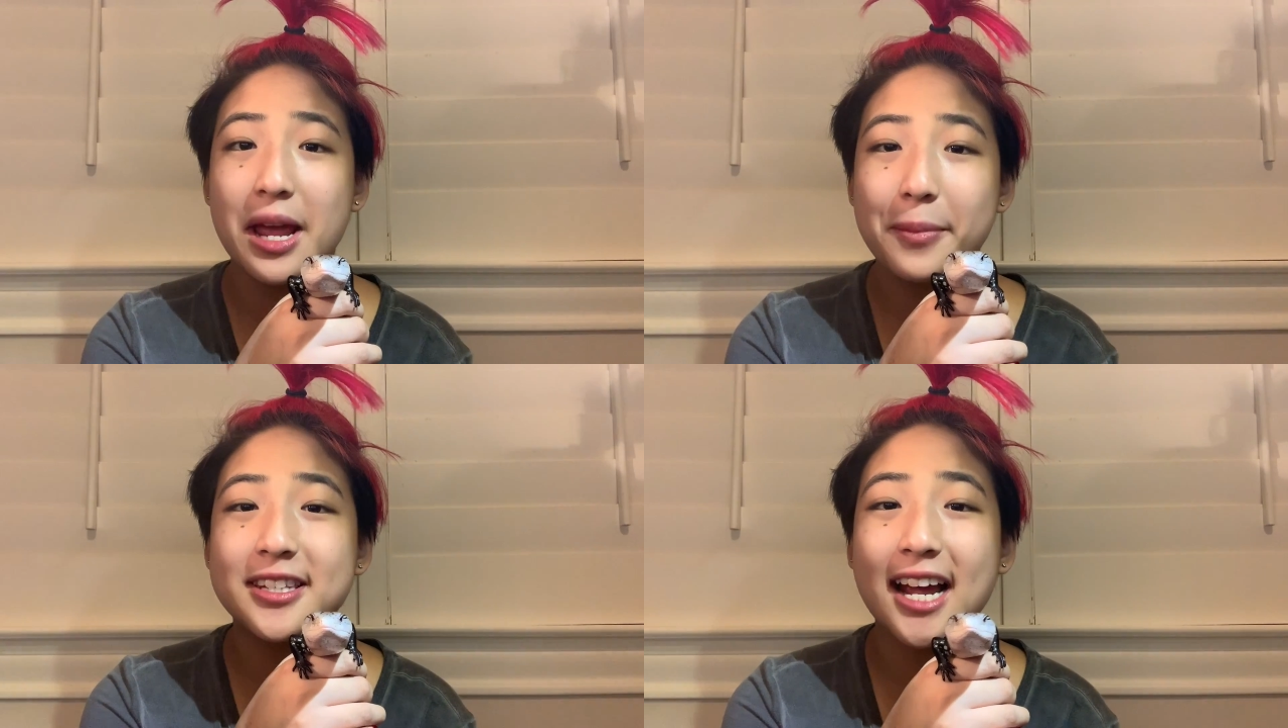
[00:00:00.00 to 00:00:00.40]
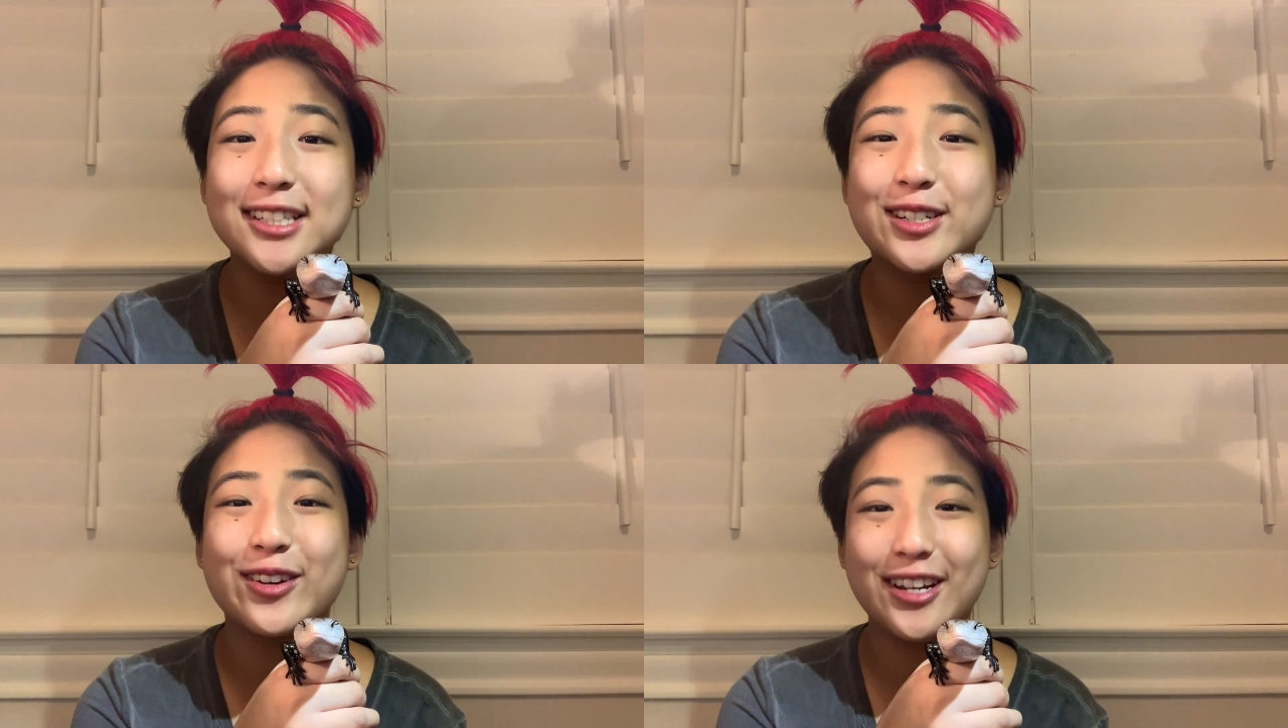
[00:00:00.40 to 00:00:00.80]

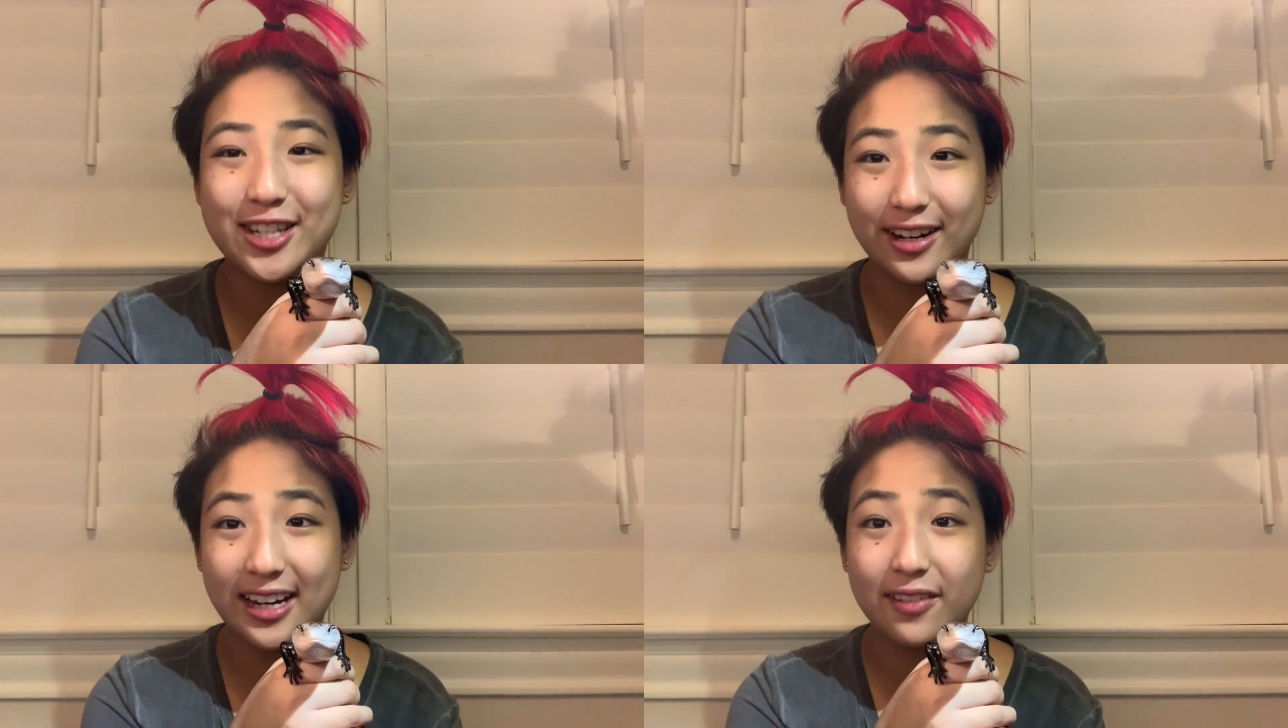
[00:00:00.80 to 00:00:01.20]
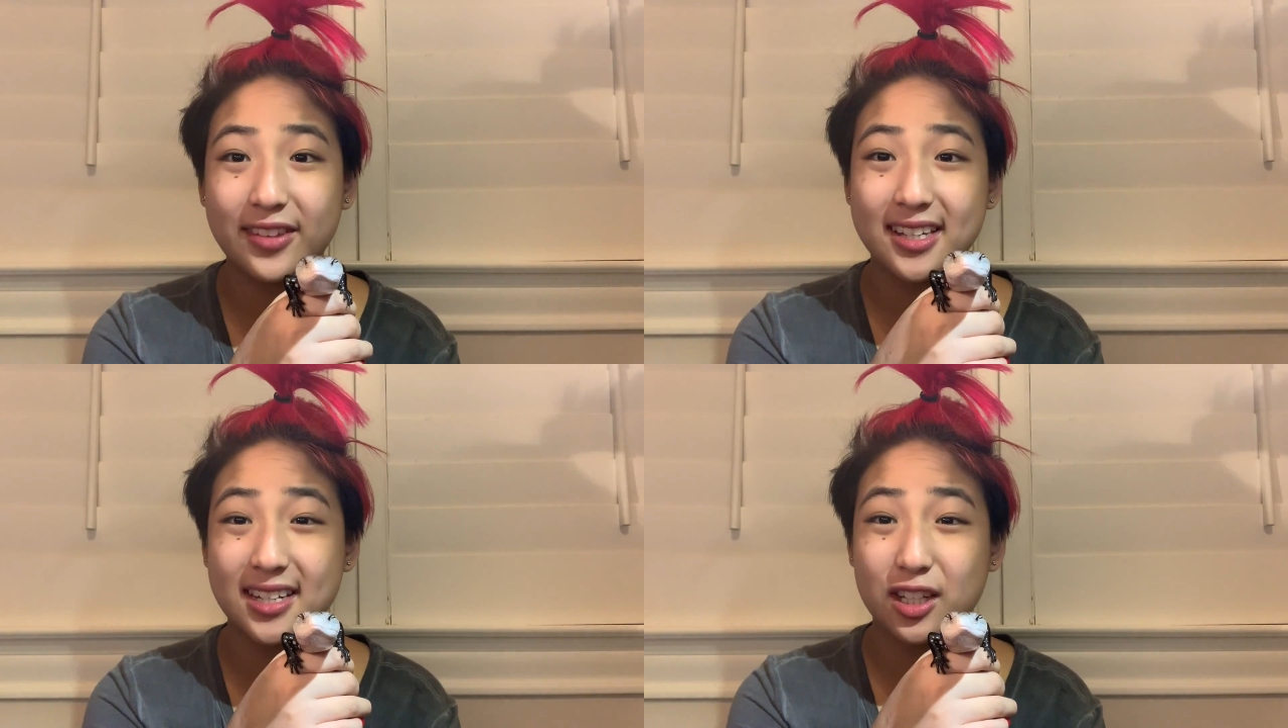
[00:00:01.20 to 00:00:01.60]
Besides greens, you can give
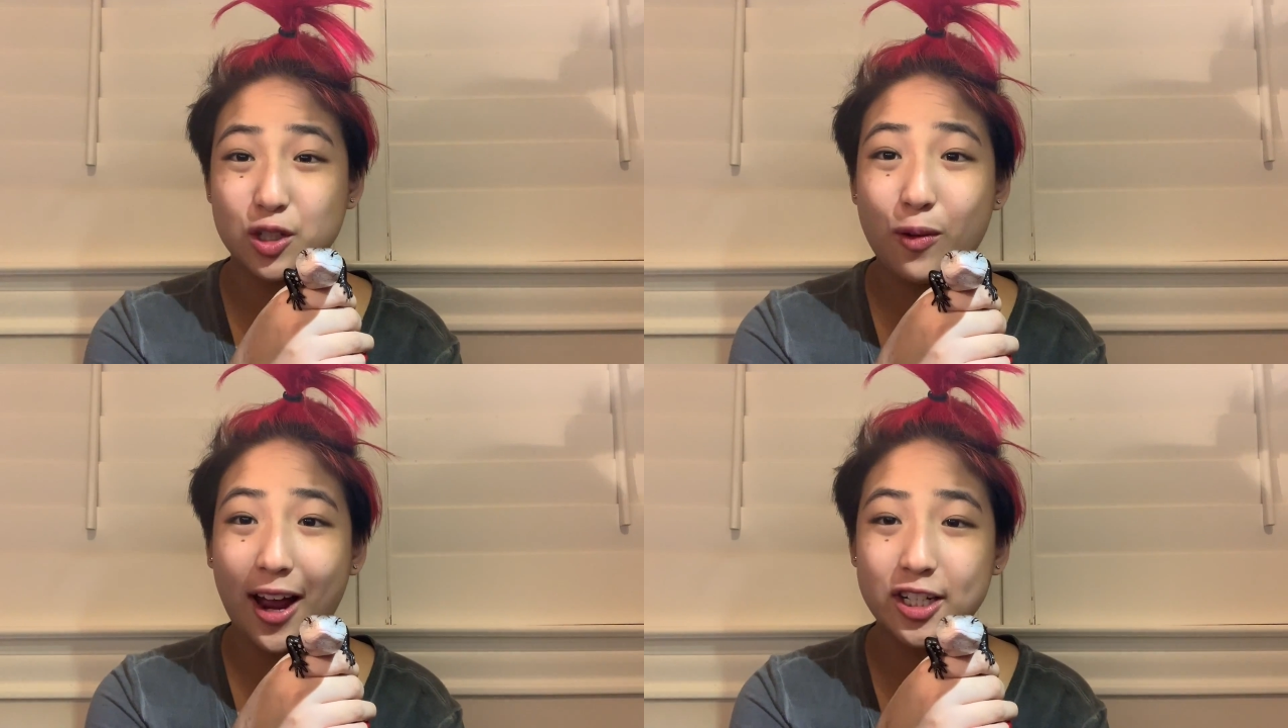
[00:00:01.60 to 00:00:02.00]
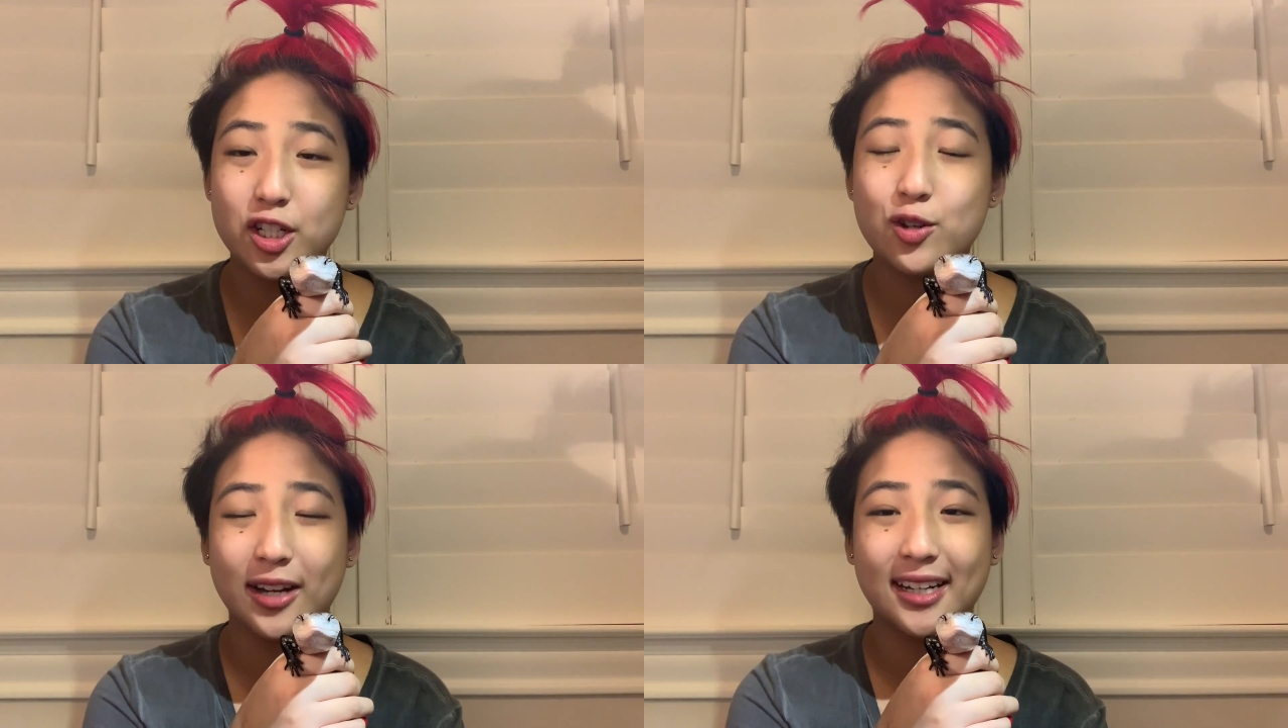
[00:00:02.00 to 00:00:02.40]
things like squash,
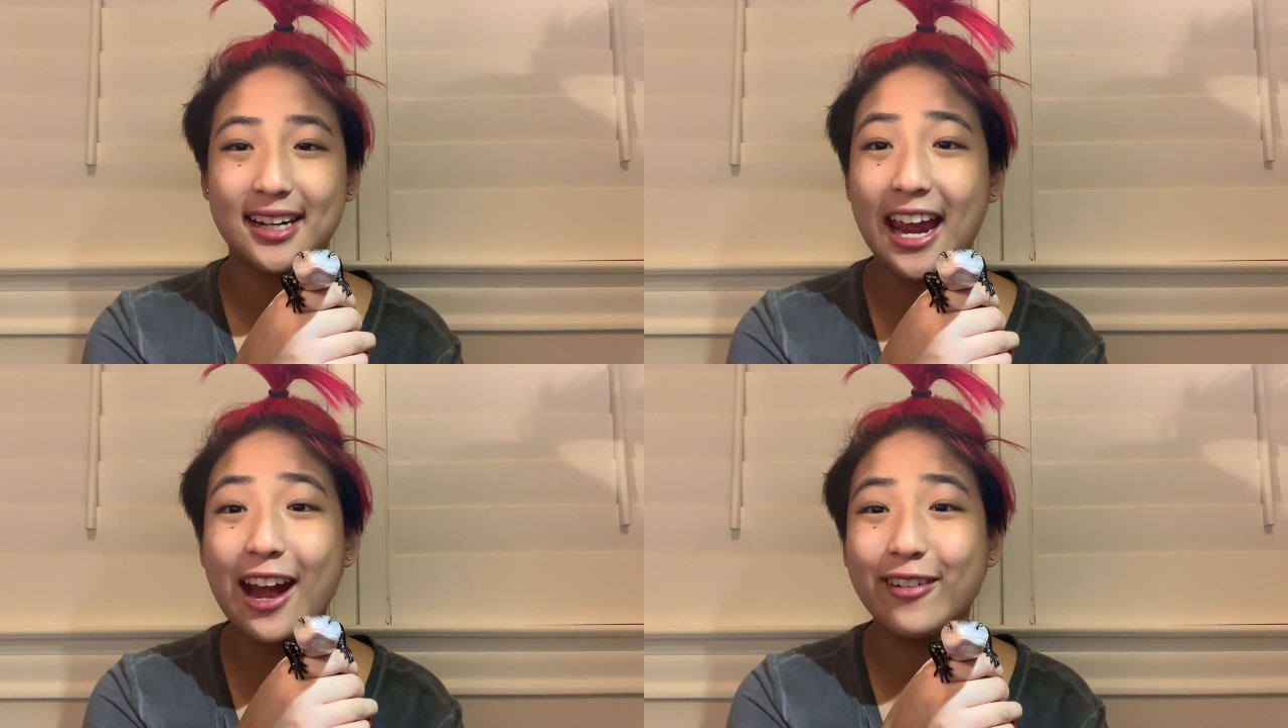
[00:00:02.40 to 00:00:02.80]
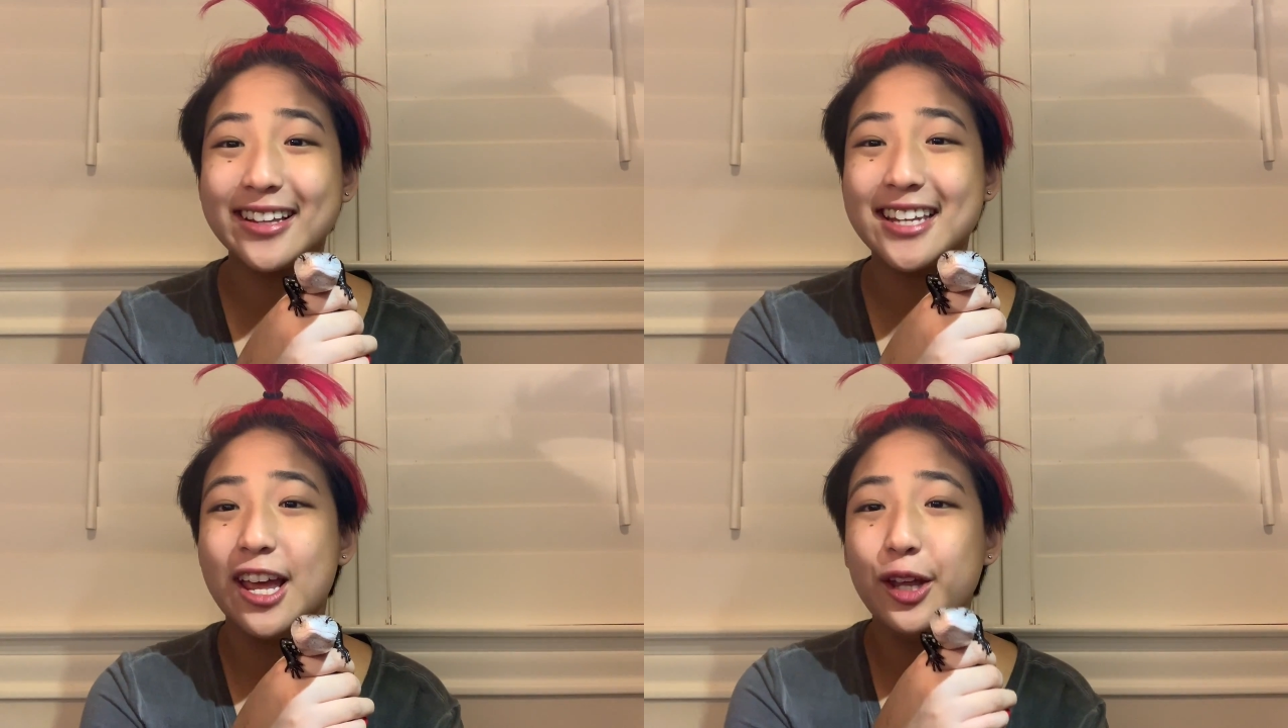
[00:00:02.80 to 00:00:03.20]
shredded carrot,